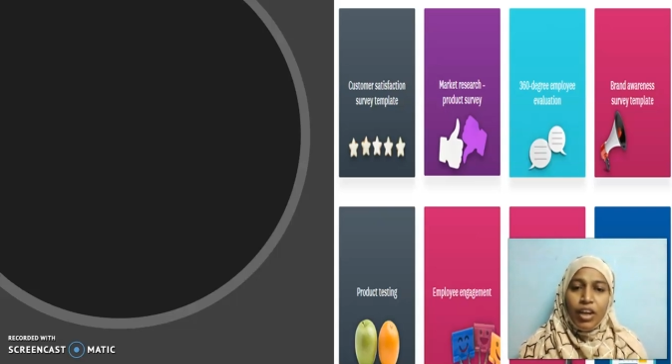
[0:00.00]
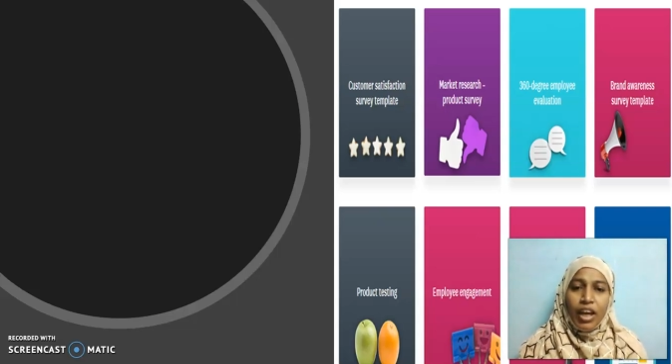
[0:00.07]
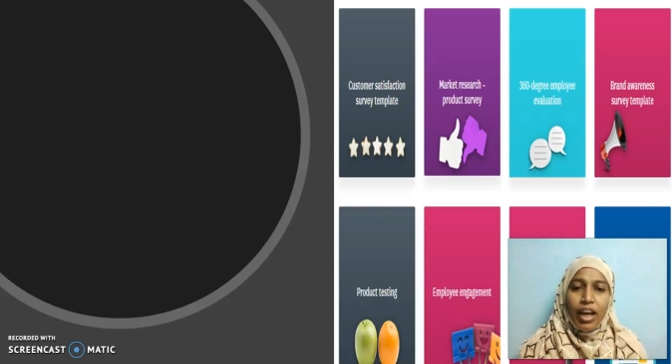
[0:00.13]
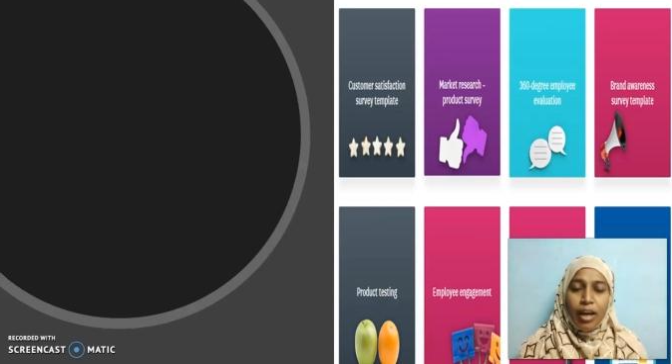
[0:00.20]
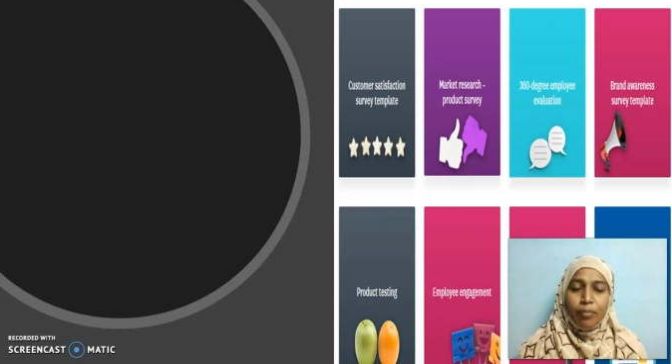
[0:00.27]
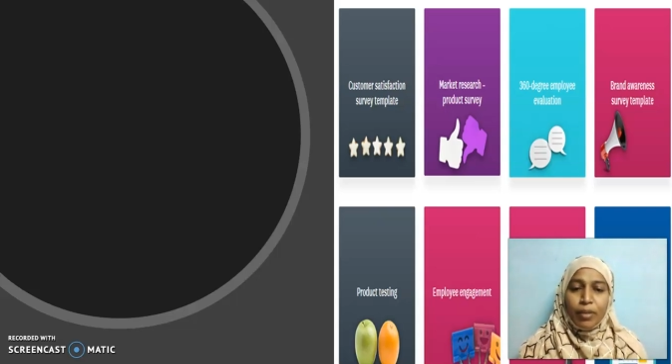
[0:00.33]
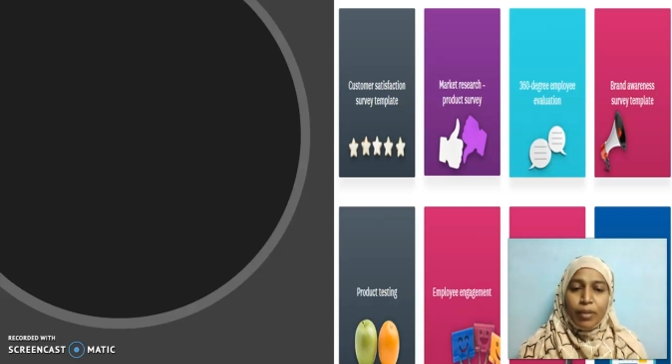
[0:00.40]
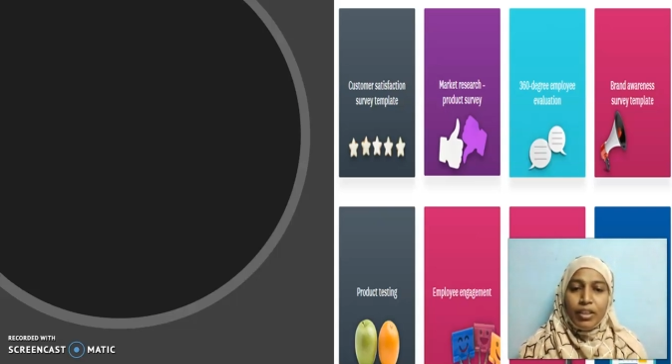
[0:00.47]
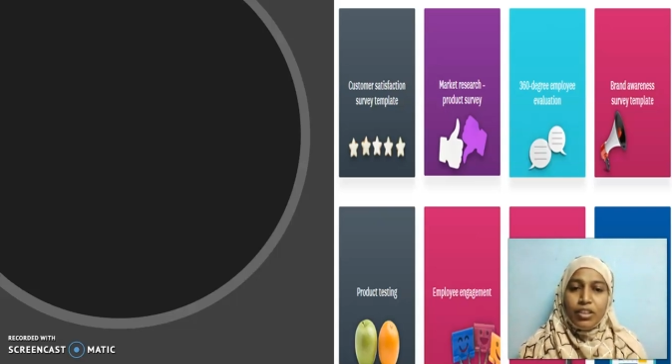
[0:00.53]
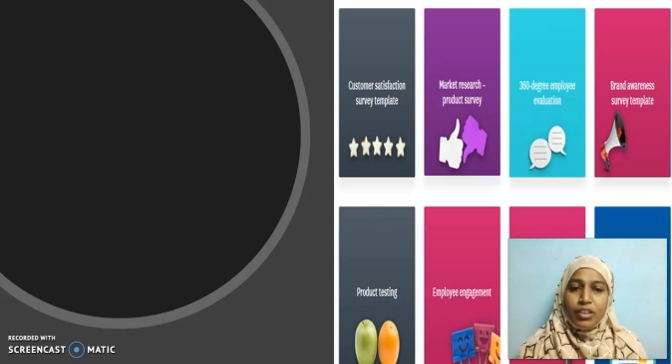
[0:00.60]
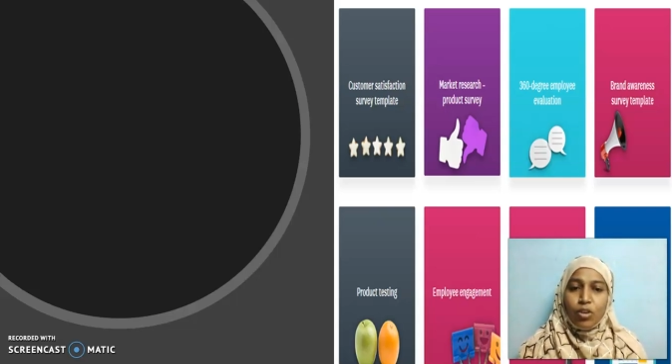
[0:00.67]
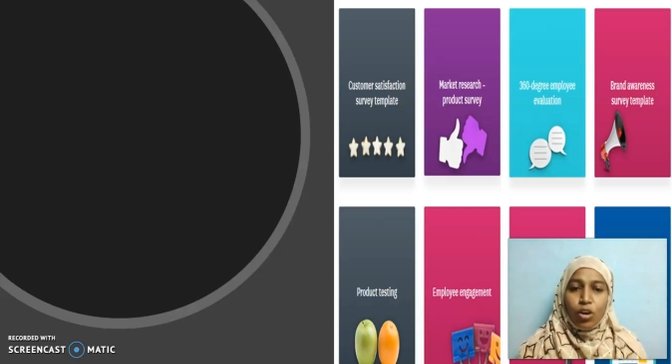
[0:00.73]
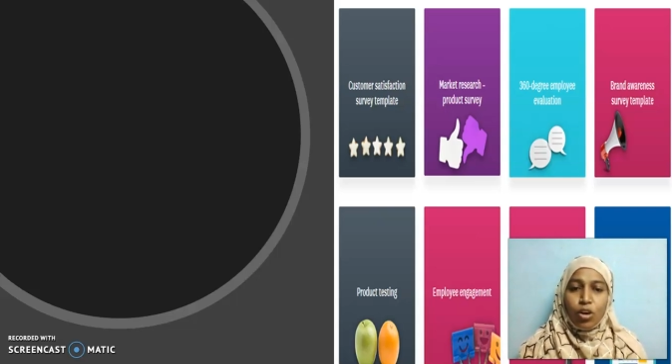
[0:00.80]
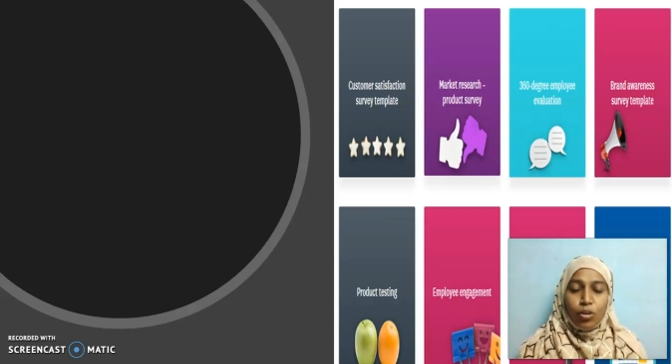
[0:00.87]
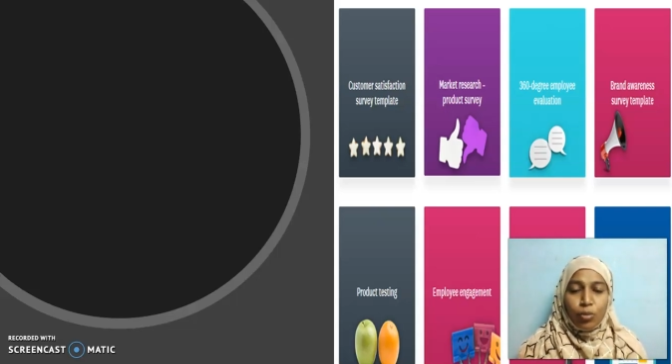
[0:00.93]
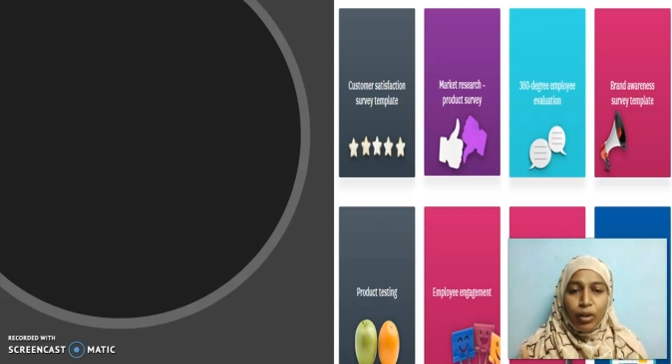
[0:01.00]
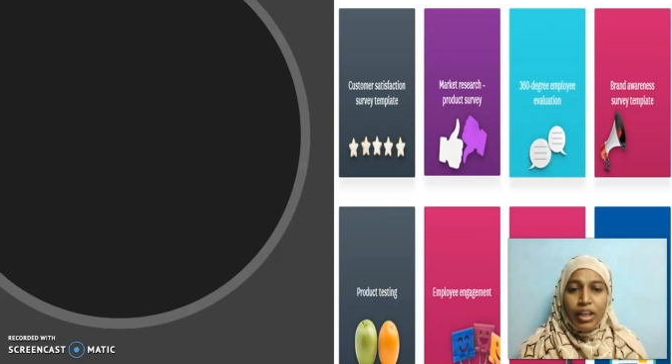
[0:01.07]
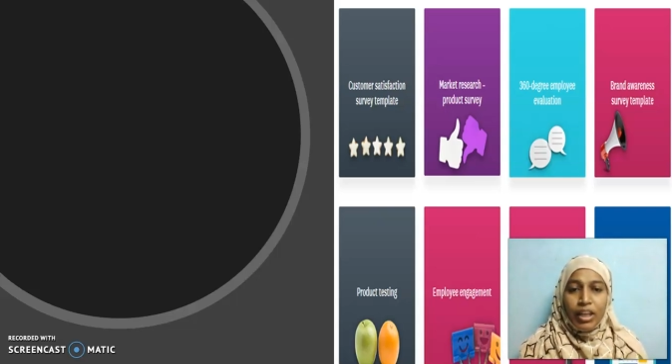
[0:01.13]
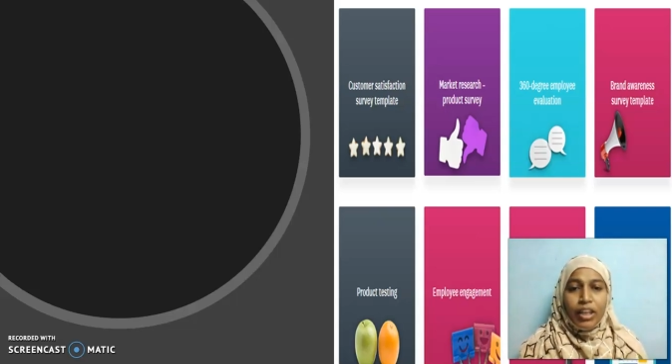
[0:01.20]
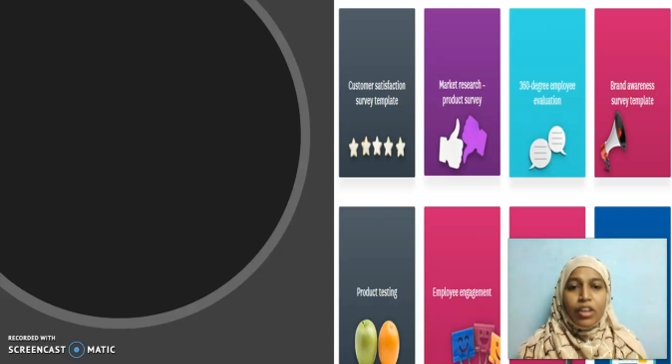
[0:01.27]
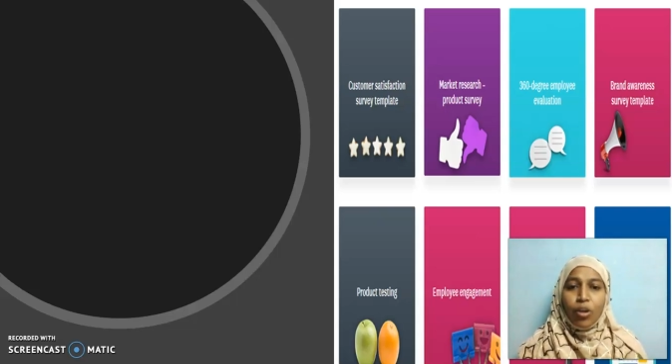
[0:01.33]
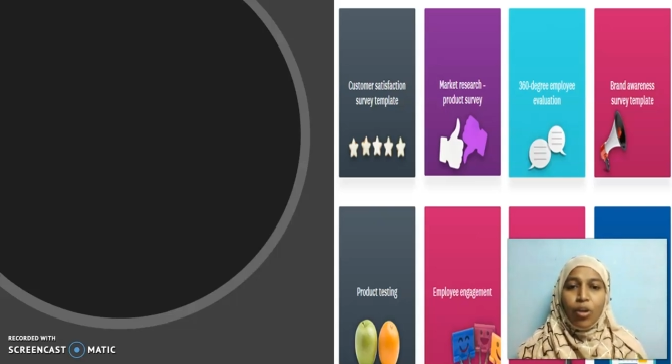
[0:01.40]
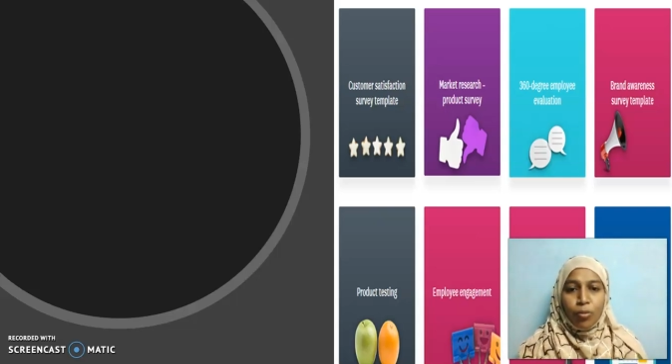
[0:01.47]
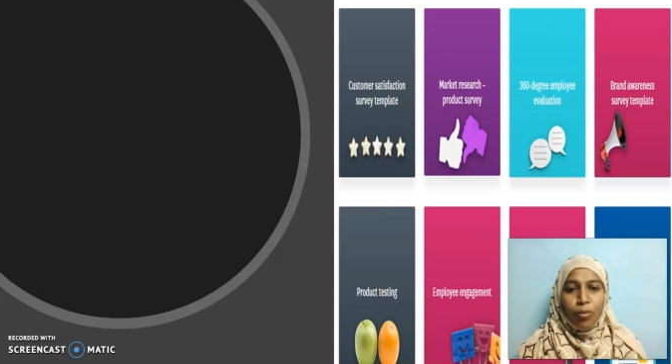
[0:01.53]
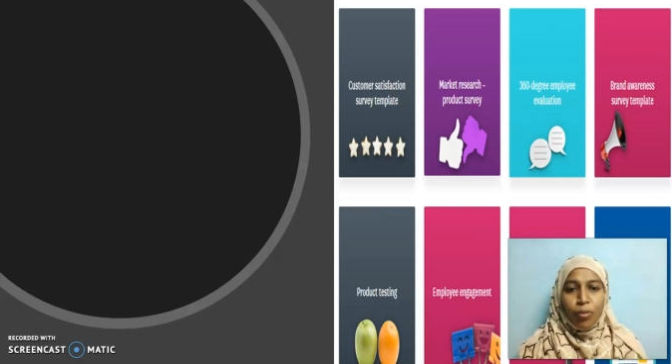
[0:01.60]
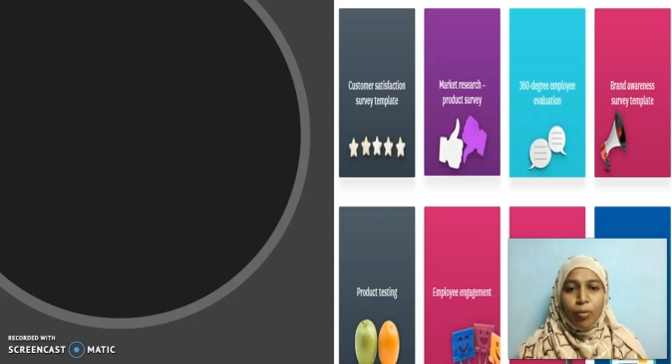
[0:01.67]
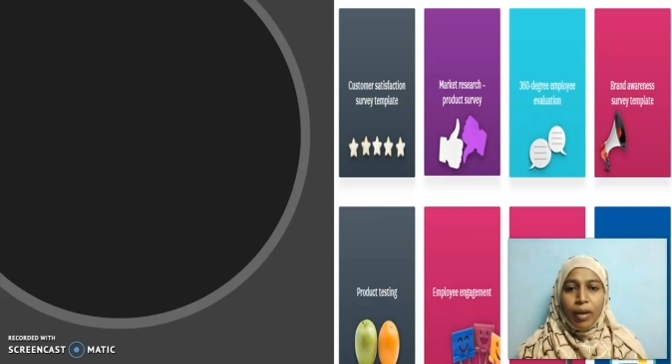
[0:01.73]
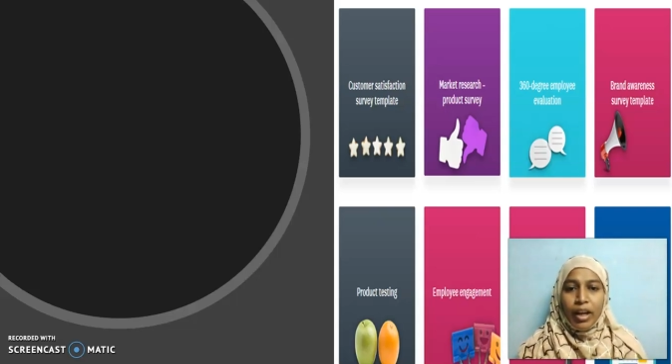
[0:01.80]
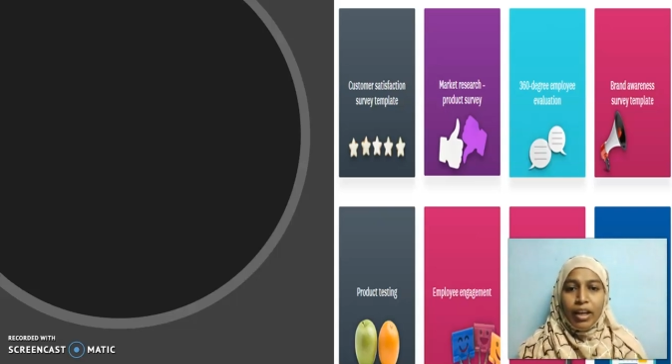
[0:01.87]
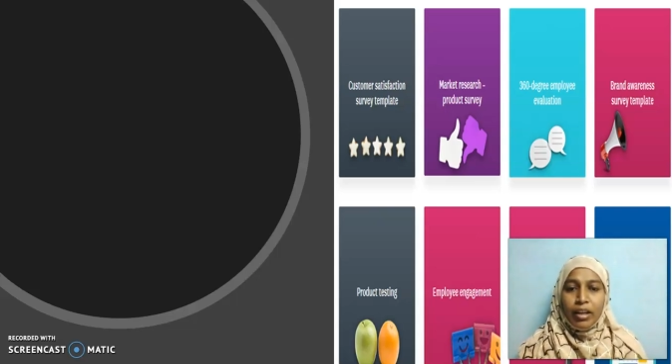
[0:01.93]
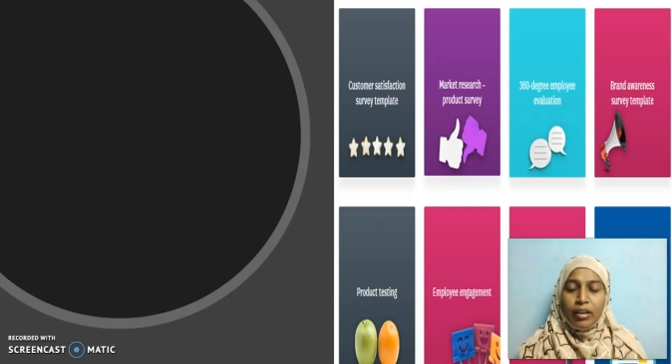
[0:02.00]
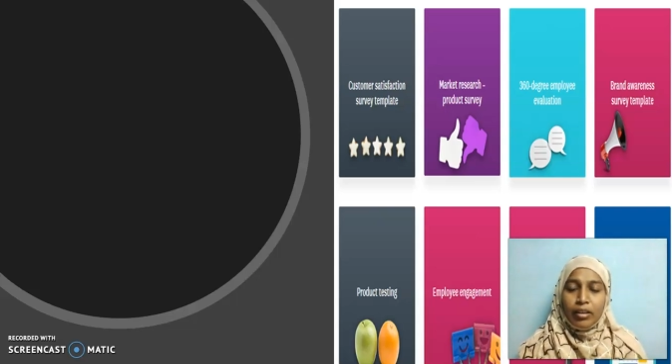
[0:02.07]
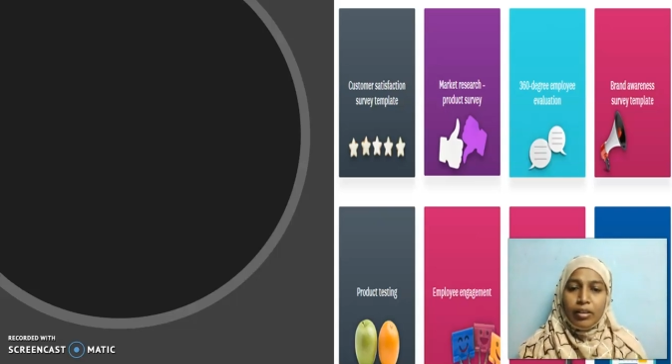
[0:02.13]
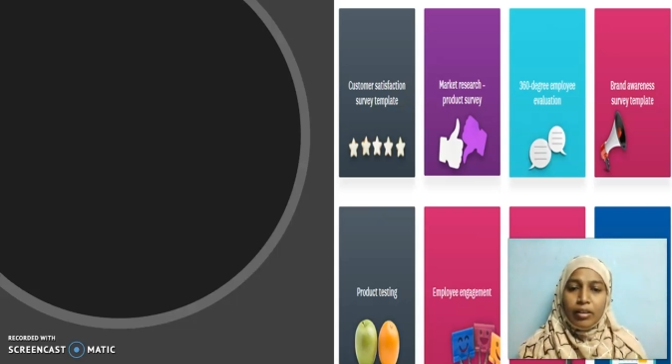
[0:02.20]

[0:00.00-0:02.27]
happens not only in your mobile